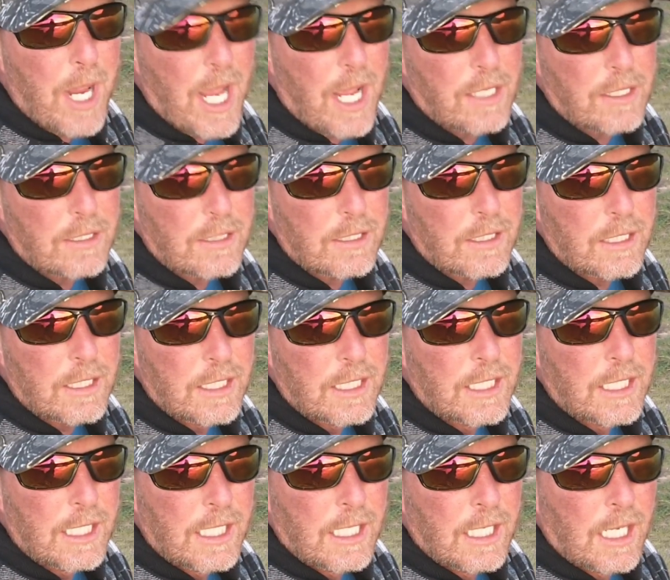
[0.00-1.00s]
Bass.
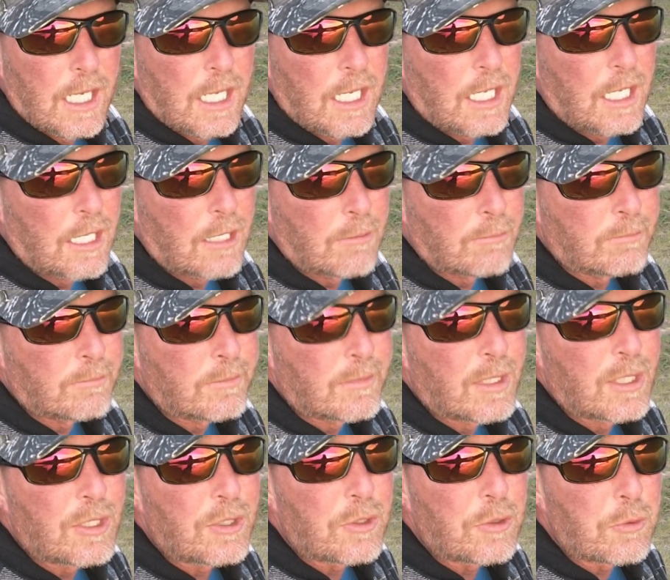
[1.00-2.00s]

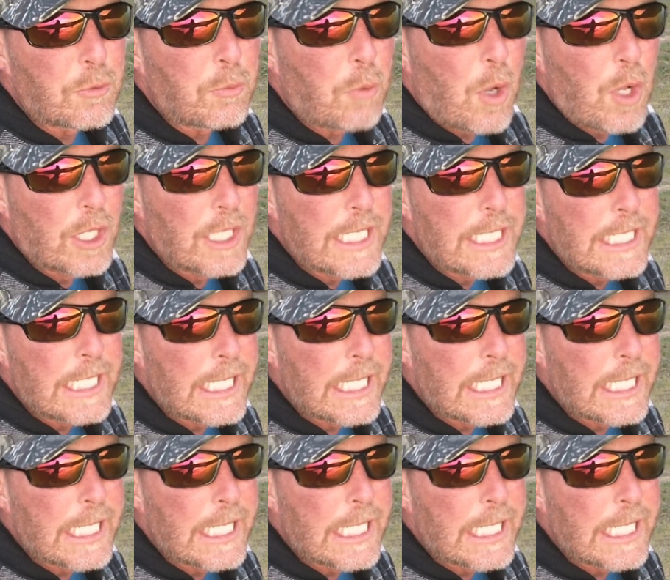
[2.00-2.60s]
Swollen